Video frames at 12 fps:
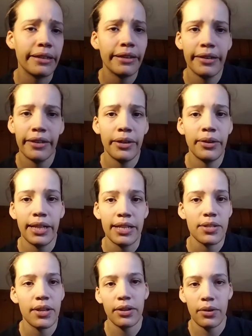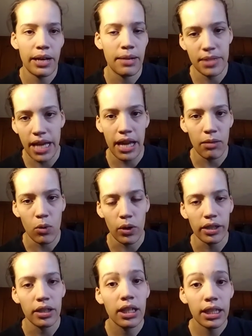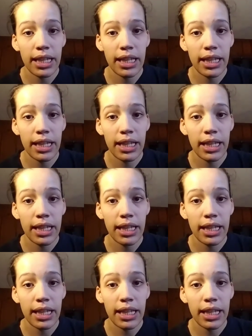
I didn't do any, so I don't know why I'm saying more.